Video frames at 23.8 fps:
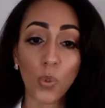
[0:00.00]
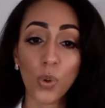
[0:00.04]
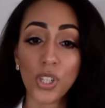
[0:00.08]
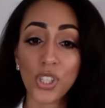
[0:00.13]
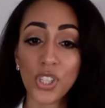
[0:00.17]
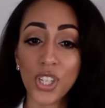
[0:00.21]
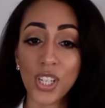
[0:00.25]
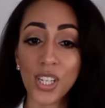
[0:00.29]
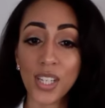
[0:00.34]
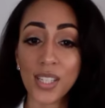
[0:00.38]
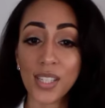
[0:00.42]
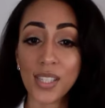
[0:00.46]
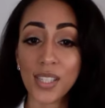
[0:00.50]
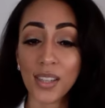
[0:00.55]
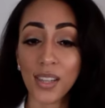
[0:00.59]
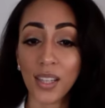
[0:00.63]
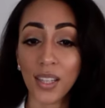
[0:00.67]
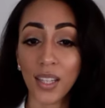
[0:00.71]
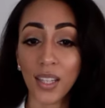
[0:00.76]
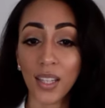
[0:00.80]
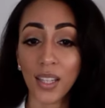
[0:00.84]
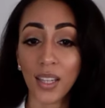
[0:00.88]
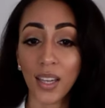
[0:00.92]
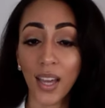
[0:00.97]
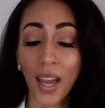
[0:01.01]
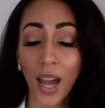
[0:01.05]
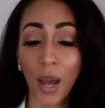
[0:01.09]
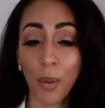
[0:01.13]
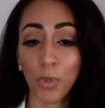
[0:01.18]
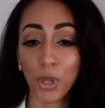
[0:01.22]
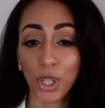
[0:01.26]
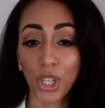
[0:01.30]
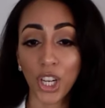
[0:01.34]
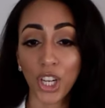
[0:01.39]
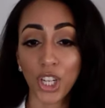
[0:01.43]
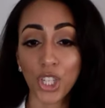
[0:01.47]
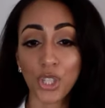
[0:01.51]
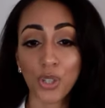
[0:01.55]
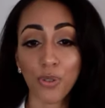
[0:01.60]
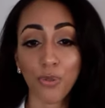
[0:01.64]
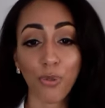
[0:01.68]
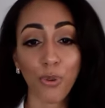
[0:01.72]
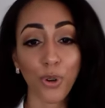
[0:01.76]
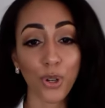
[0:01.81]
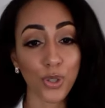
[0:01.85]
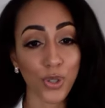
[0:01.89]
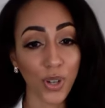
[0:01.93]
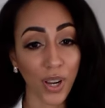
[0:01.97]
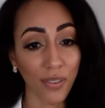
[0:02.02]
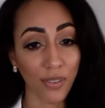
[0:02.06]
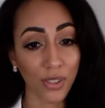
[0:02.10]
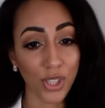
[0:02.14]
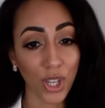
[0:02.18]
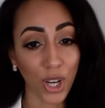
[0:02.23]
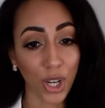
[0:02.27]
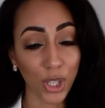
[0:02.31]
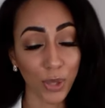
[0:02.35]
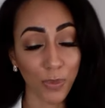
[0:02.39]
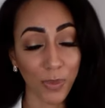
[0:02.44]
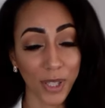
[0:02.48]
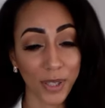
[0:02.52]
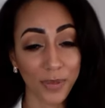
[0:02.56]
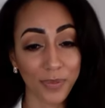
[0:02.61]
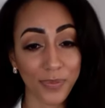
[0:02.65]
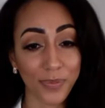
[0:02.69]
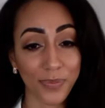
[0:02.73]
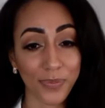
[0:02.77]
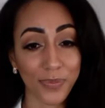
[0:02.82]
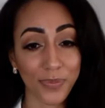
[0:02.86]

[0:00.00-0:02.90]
which is the application for a travel document.